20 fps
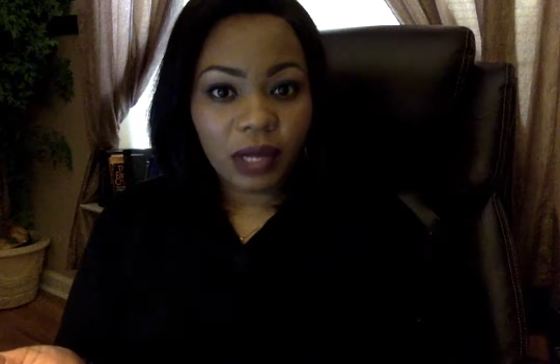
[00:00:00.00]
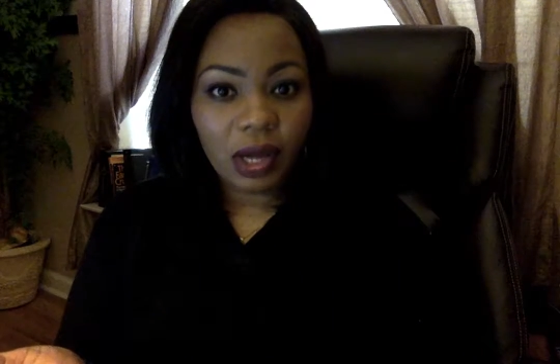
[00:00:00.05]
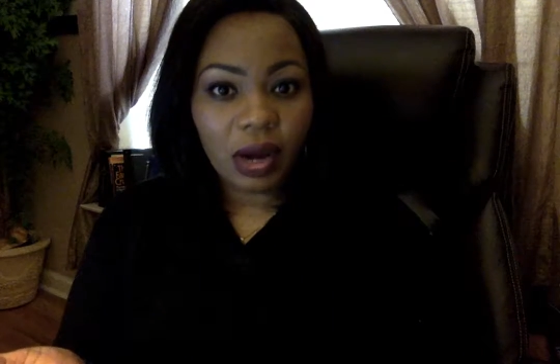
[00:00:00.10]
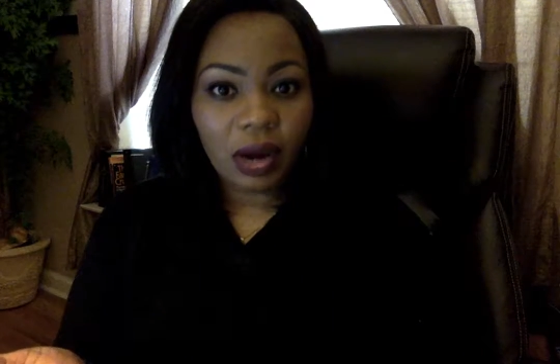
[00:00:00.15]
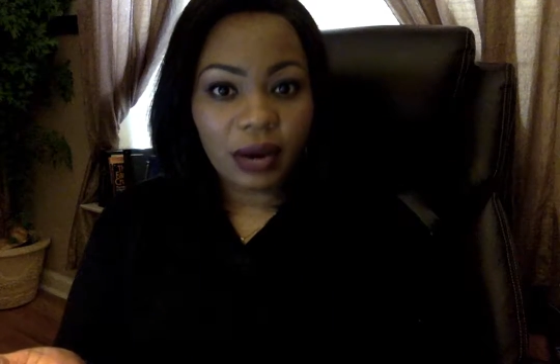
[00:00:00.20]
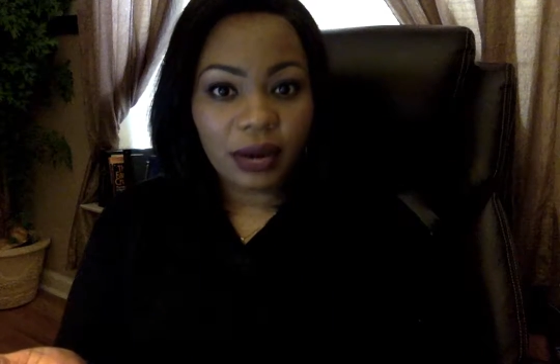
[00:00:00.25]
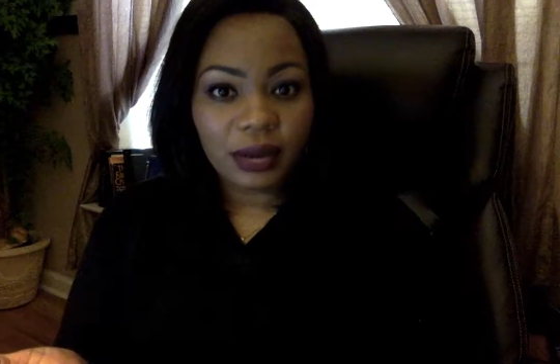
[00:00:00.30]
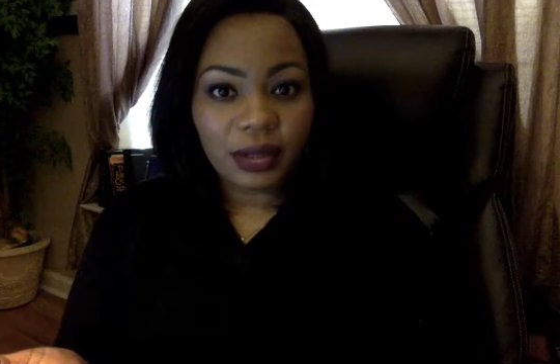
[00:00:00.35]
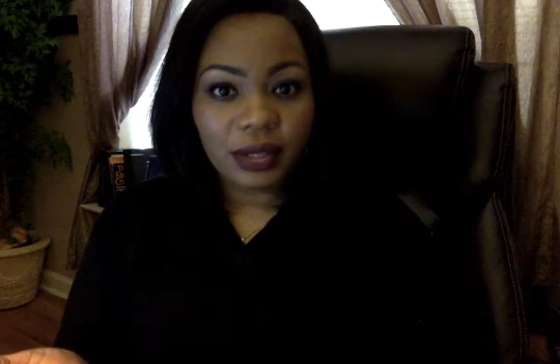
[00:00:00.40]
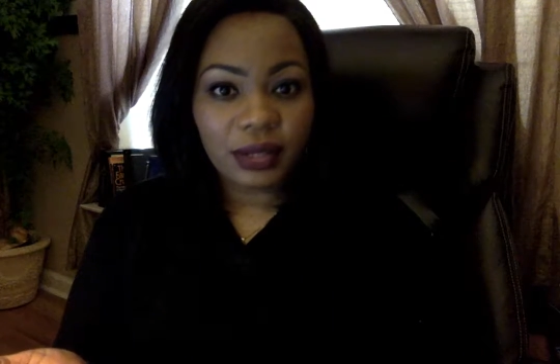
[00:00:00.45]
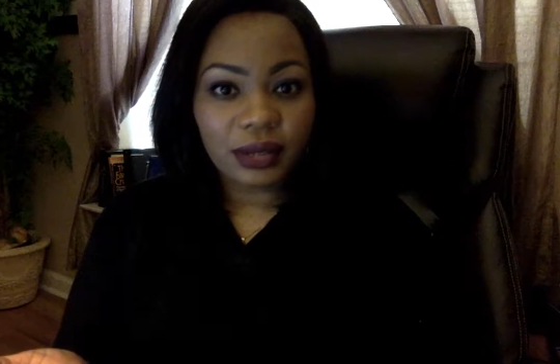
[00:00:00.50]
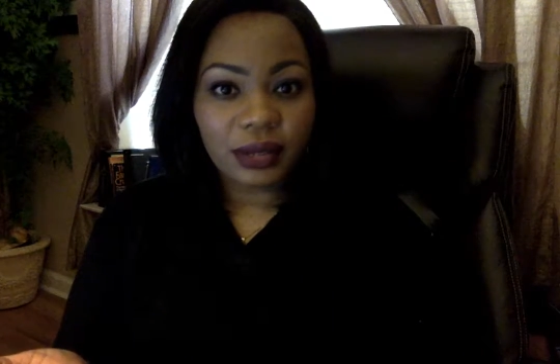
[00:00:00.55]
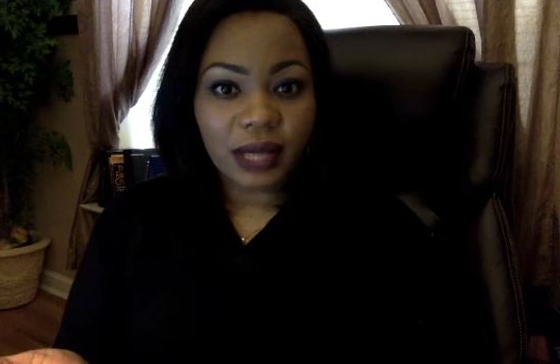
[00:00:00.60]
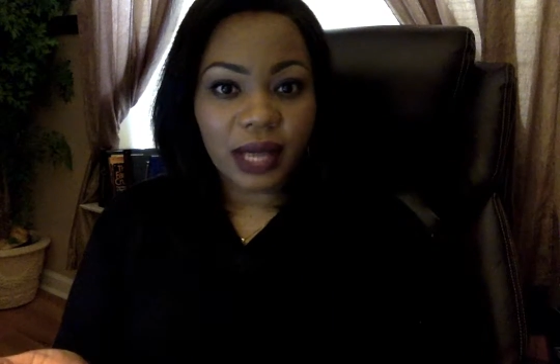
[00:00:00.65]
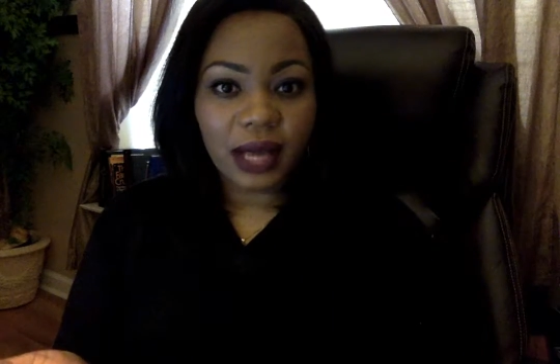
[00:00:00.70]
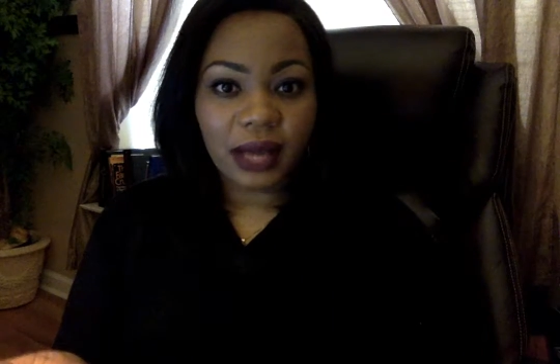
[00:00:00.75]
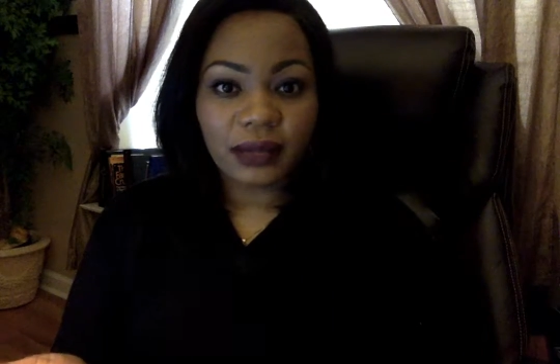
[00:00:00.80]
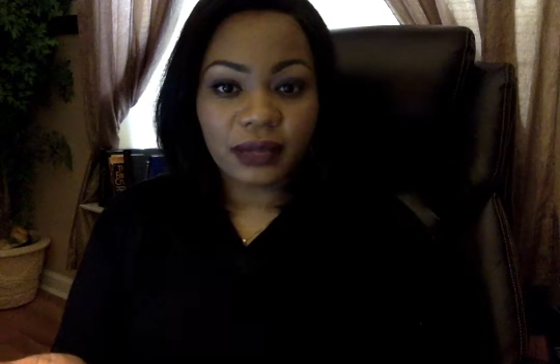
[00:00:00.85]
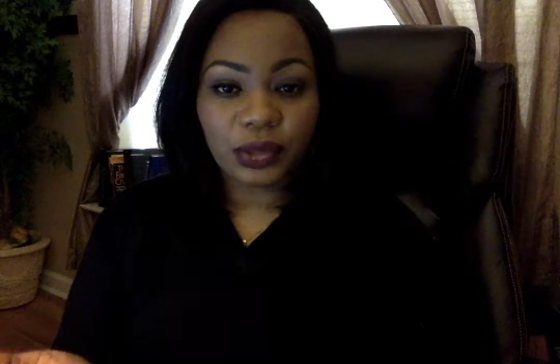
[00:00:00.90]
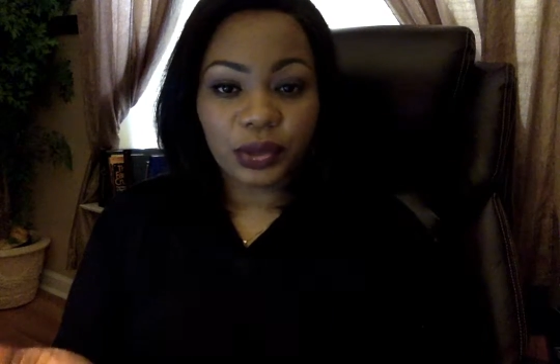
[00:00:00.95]
are in their
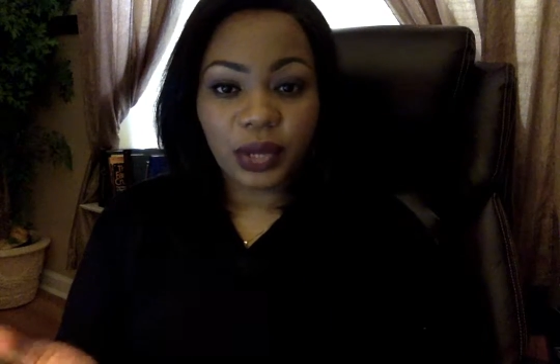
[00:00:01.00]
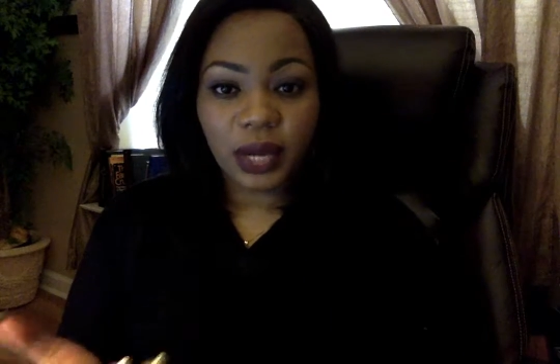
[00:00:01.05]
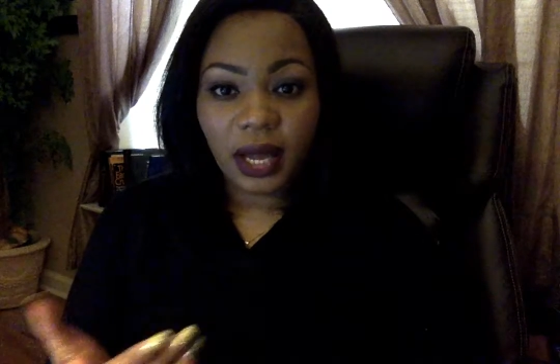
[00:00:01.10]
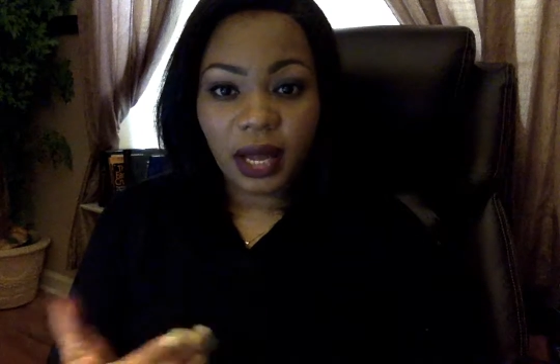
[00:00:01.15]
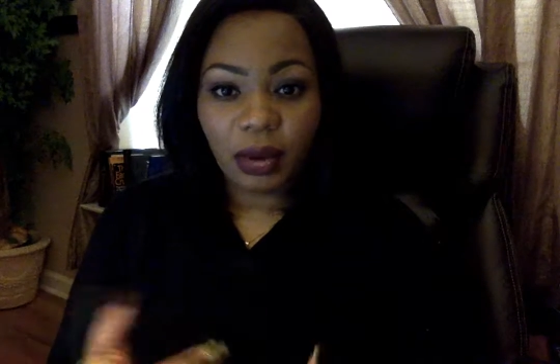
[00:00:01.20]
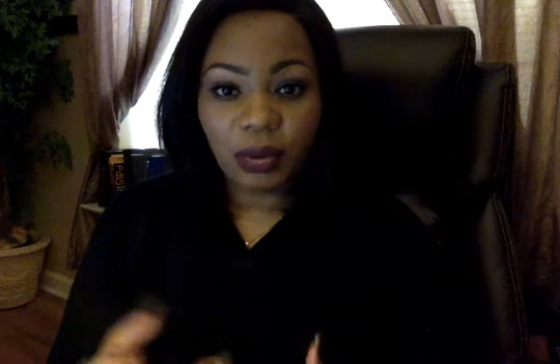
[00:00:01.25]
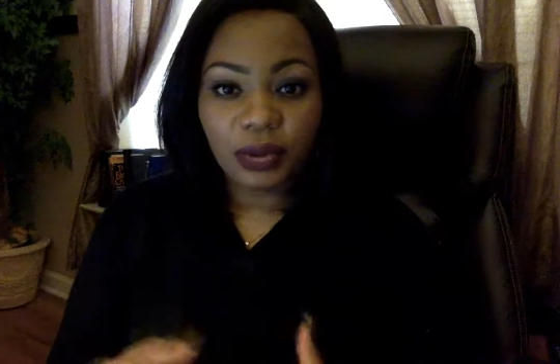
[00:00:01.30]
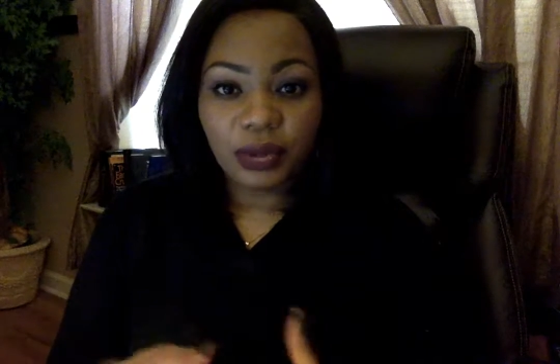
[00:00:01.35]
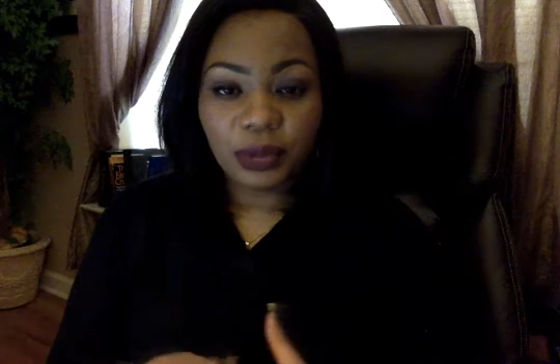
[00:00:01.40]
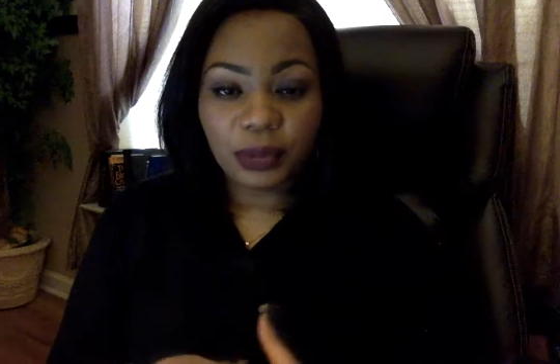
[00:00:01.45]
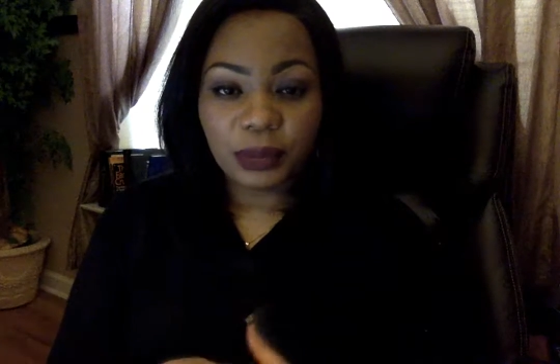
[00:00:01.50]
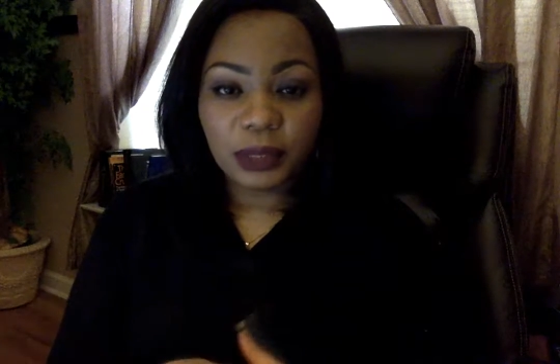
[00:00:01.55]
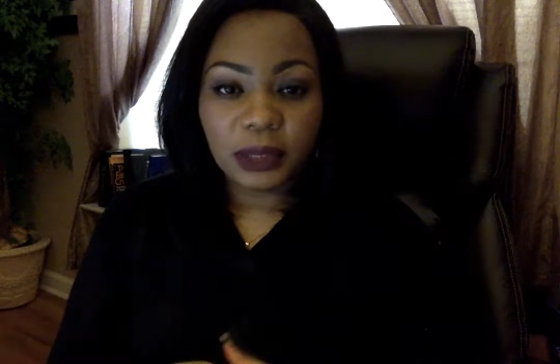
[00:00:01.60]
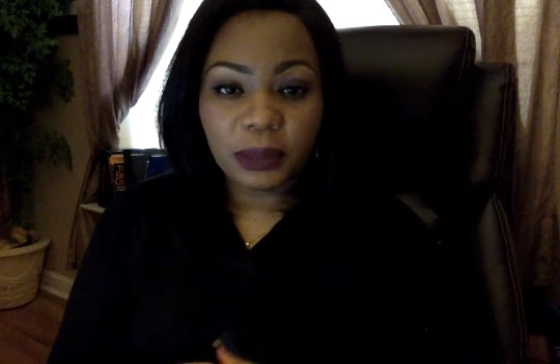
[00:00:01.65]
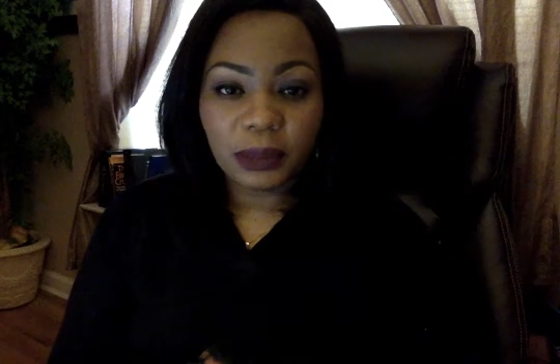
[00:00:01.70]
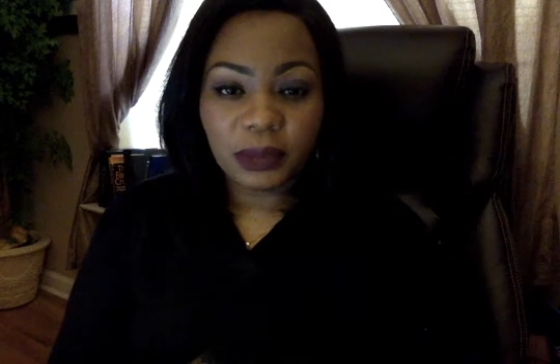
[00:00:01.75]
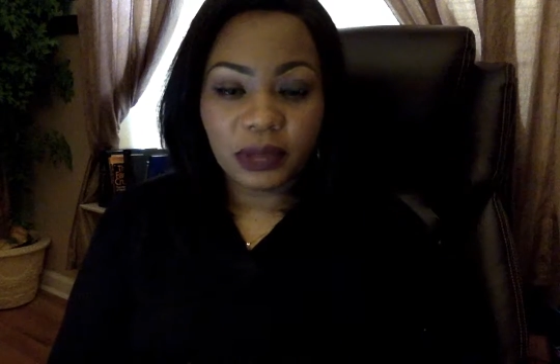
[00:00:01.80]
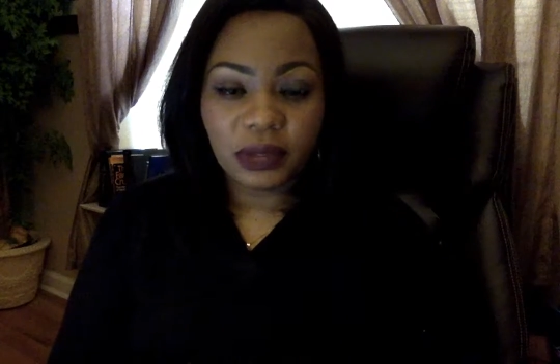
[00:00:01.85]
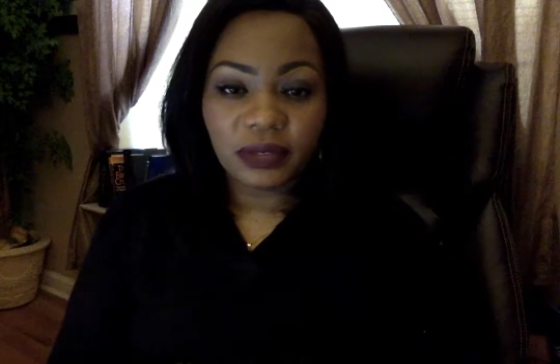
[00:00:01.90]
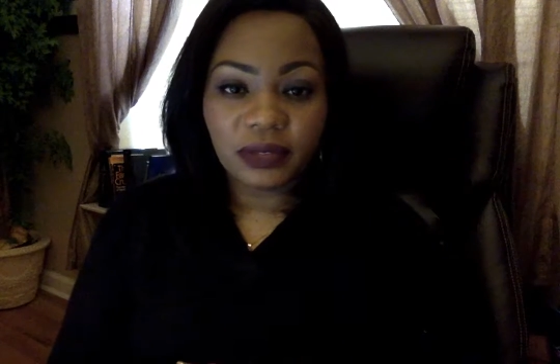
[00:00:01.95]
lives or how other
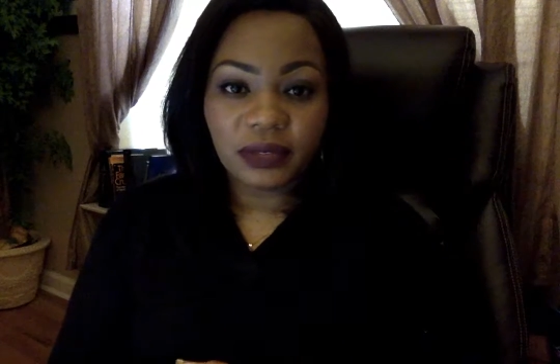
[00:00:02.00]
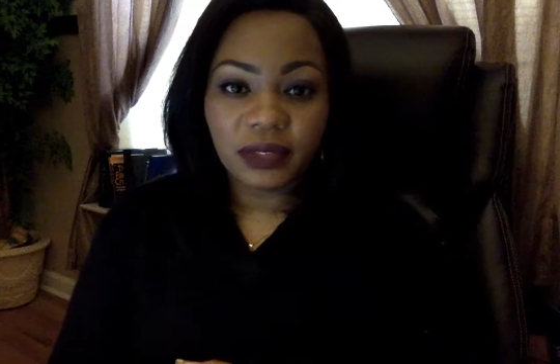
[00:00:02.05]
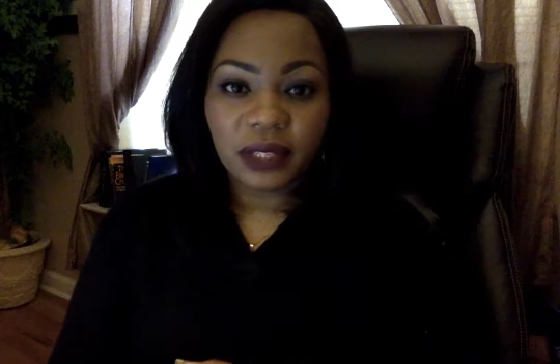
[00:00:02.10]
people are